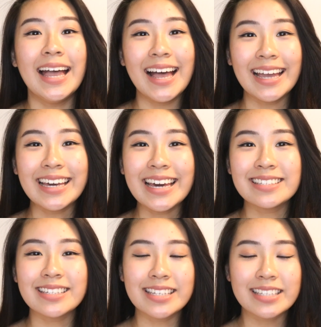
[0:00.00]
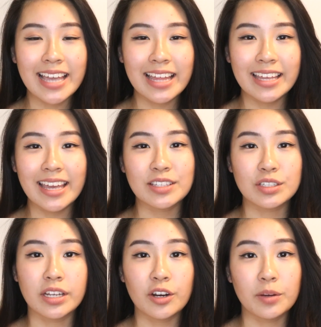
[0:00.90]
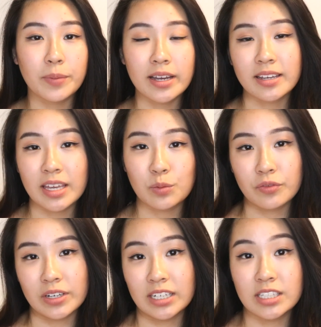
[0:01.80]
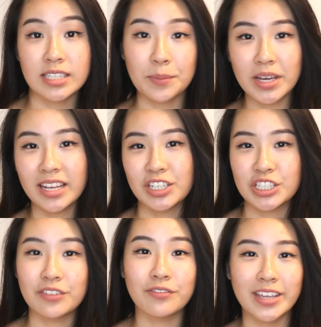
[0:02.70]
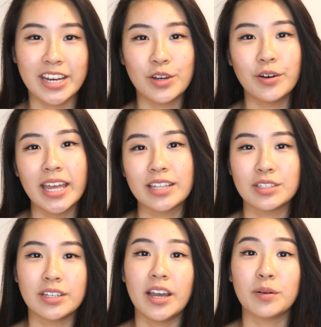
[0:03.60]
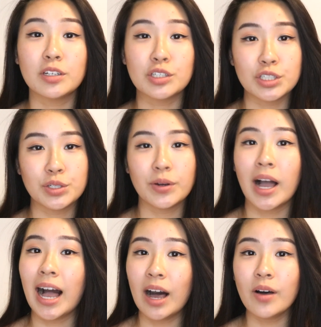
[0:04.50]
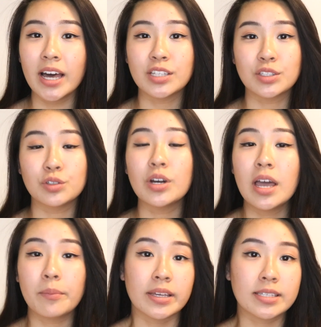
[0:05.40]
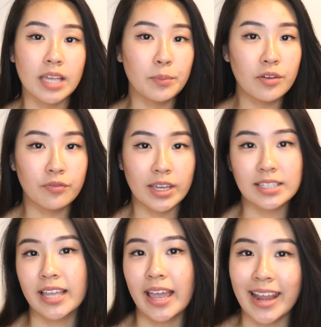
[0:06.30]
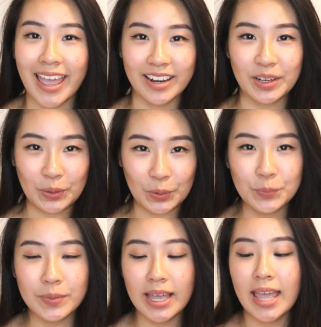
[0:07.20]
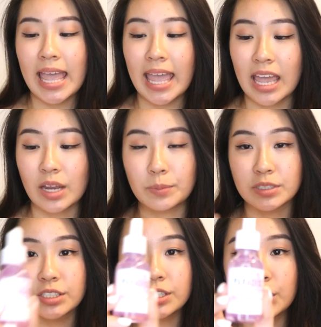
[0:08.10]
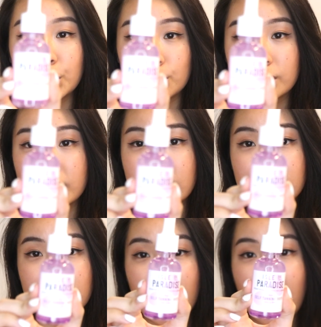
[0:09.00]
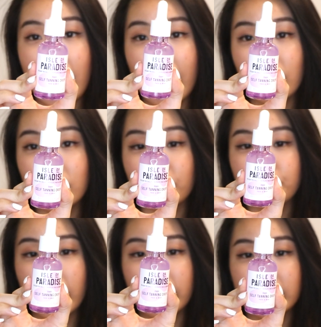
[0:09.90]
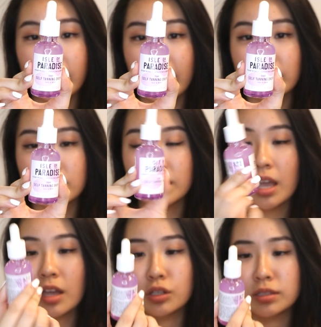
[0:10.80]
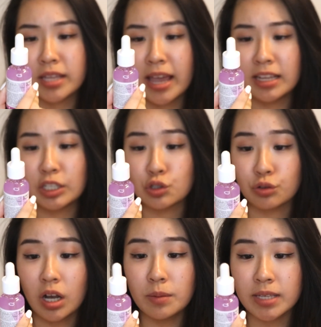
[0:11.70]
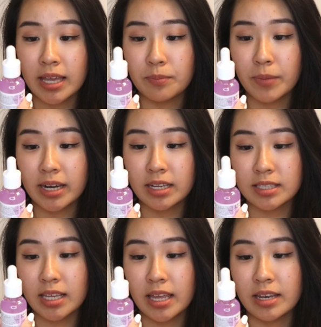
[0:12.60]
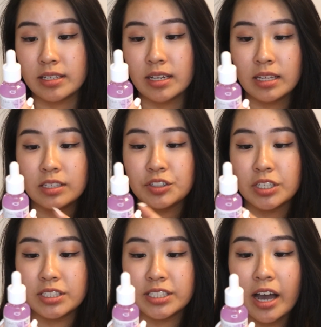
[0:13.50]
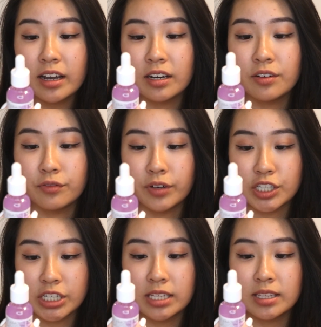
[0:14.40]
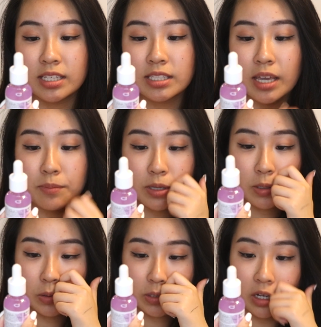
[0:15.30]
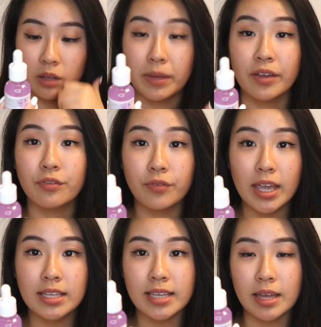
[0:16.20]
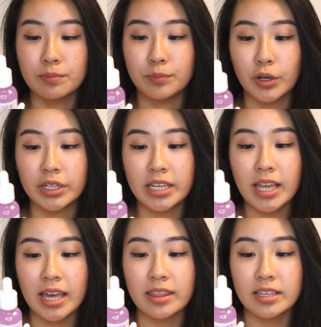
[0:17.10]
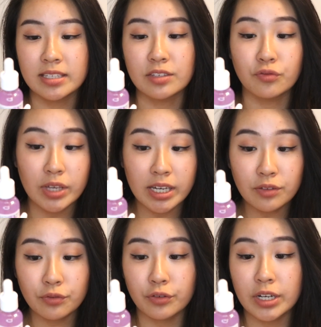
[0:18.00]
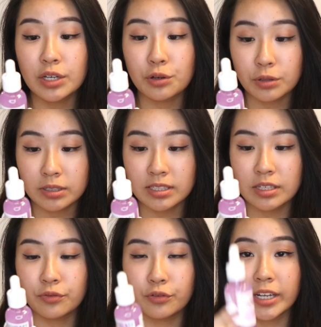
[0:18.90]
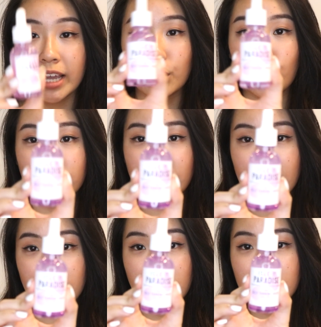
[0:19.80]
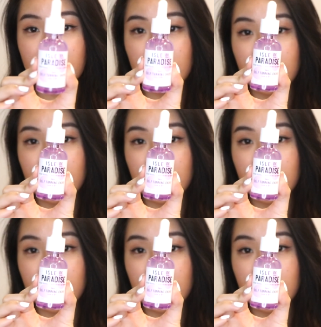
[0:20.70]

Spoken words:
Hi guys, this is Kelly and today we're back again with another summer edition video, and today I'm going to show you how I do my summer fake tan at home. And I'm just going to use this Isle of Paradise tanning drops, and mine is in the dark version. This can be used on my face and body, and this is vegan free, cruelty free and organic.